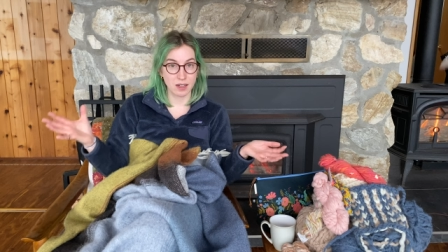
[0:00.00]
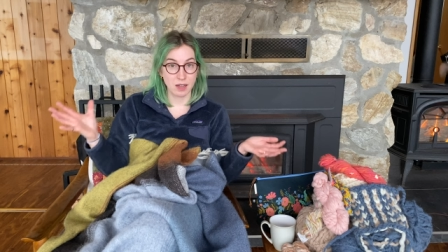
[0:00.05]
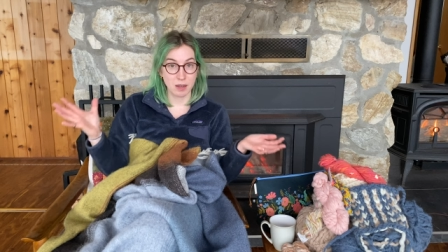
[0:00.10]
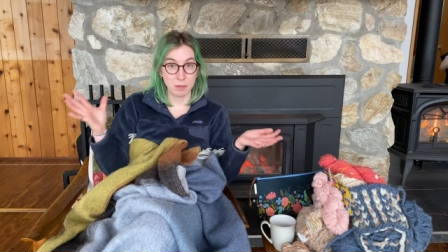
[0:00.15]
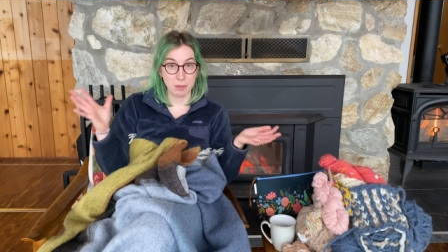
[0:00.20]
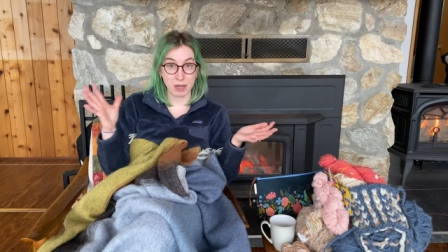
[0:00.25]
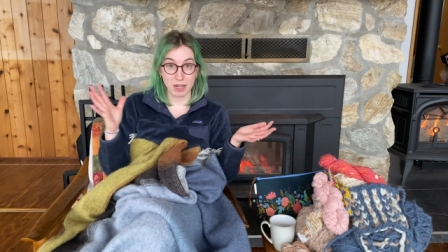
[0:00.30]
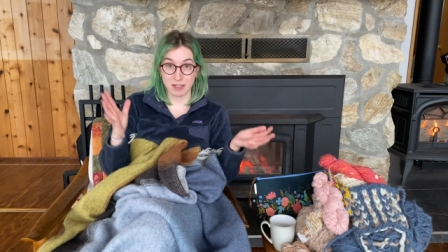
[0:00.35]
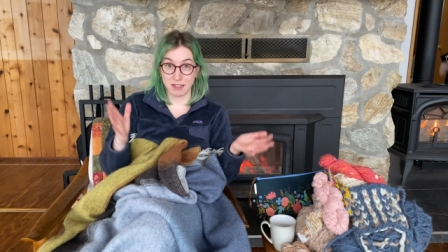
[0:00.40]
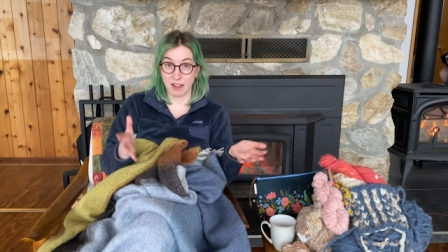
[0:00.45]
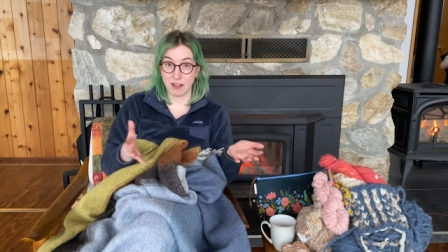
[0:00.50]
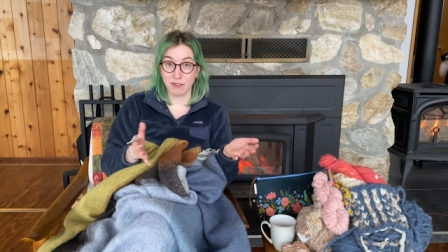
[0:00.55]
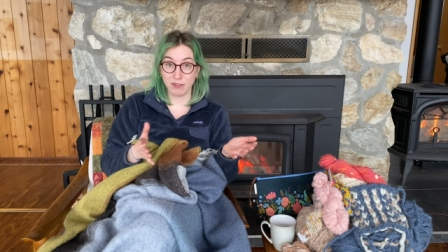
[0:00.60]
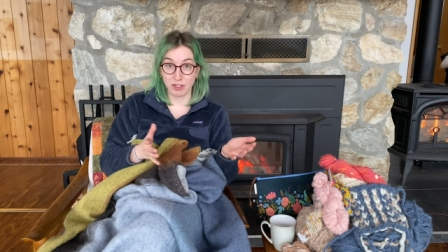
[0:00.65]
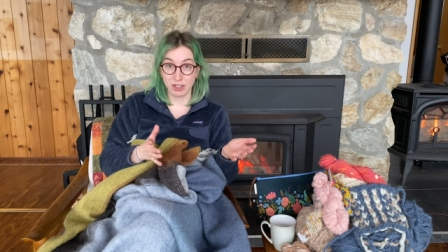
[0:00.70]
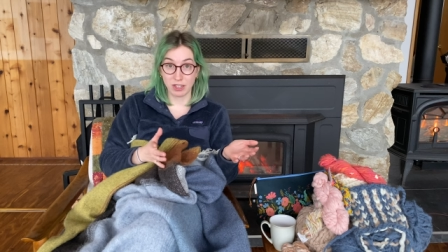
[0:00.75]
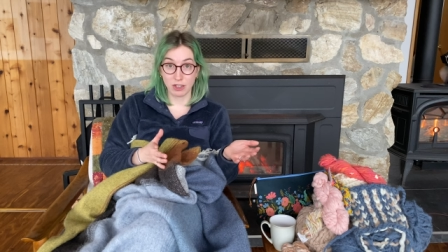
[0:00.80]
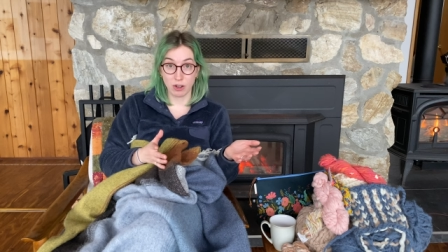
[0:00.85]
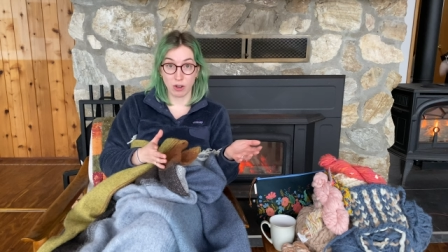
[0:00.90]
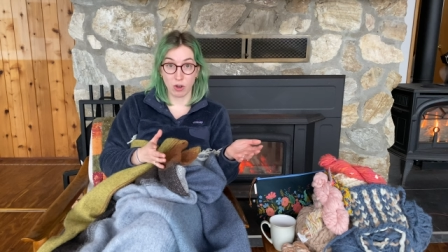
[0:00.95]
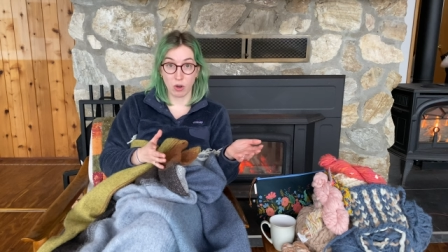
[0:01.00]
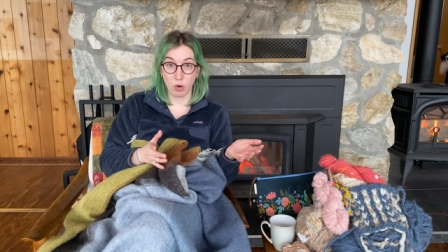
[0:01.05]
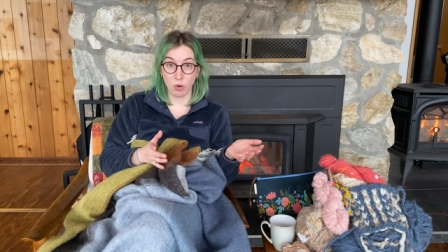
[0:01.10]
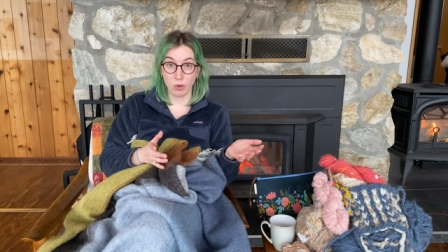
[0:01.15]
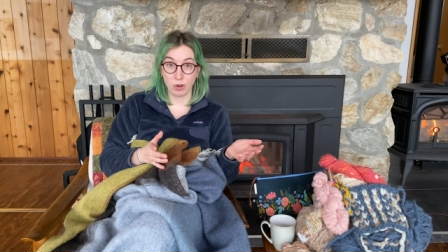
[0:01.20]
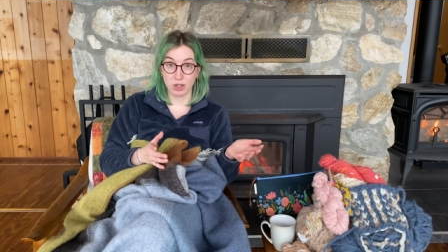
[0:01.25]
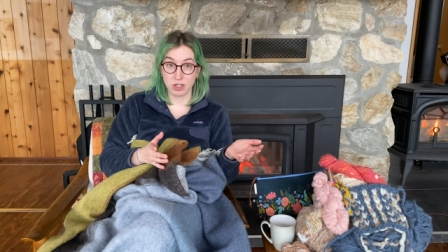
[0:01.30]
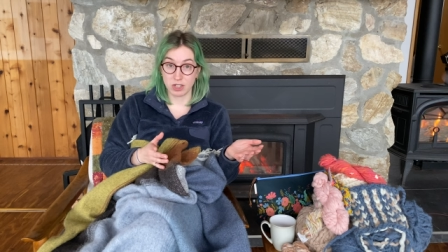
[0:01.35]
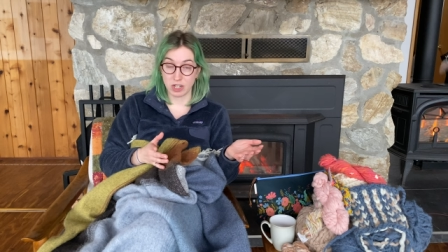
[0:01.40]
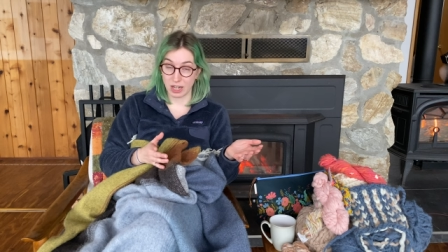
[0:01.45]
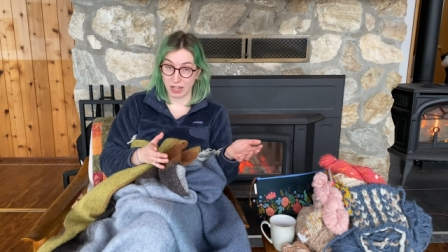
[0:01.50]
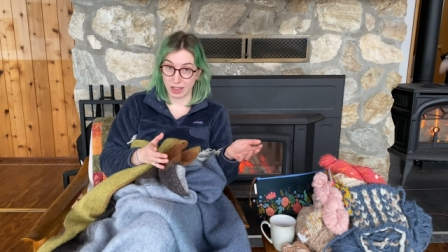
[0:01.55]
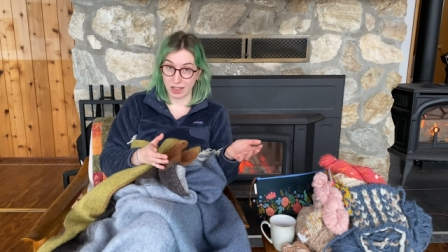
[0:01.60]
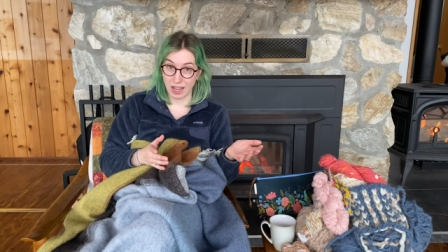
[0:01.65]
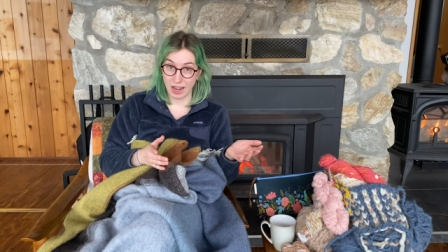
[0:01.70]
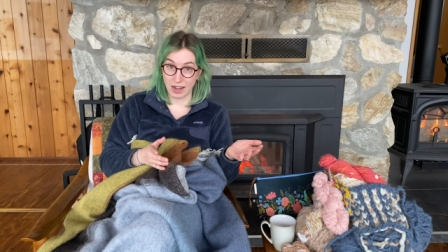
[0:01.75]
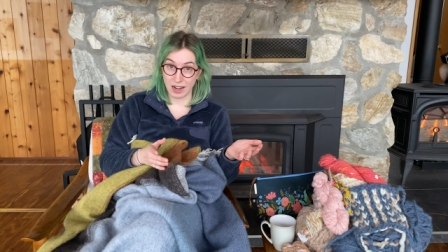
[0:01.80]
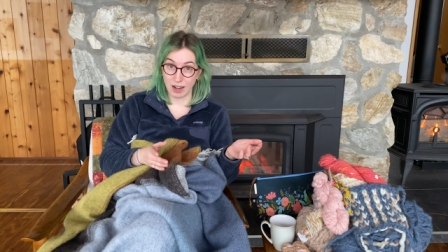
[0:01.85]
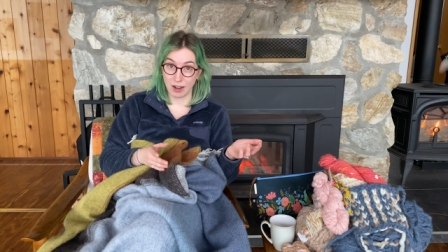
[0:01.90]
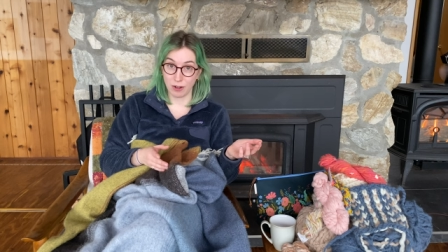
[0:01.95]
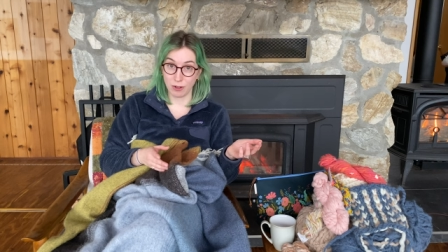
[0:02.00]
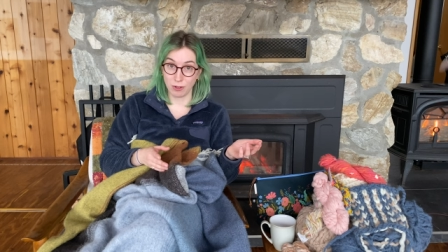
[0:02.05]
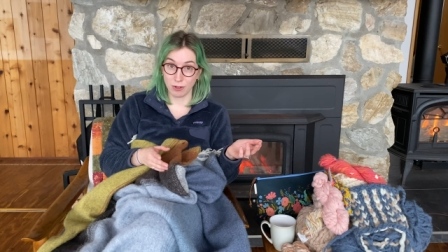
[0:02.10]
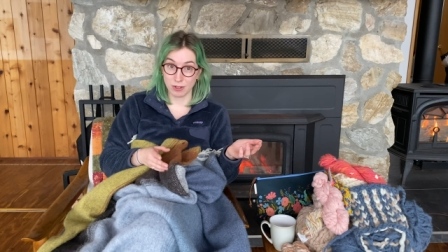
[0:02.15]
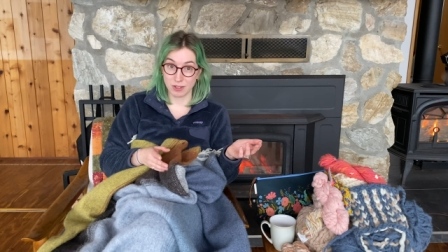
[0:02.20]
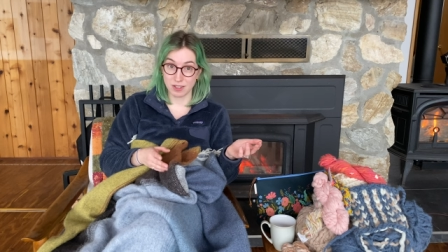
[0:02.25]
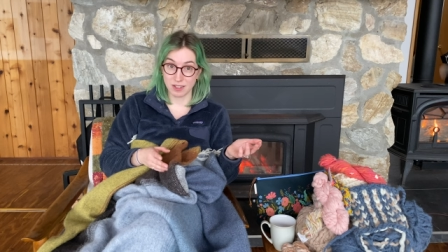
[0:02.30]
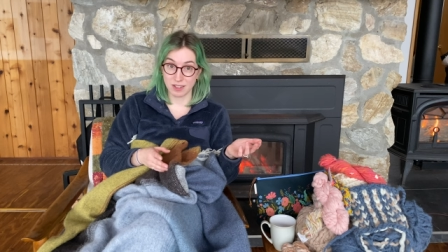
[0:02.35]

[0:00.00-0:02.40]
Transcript: But yeah, definitely go check that out.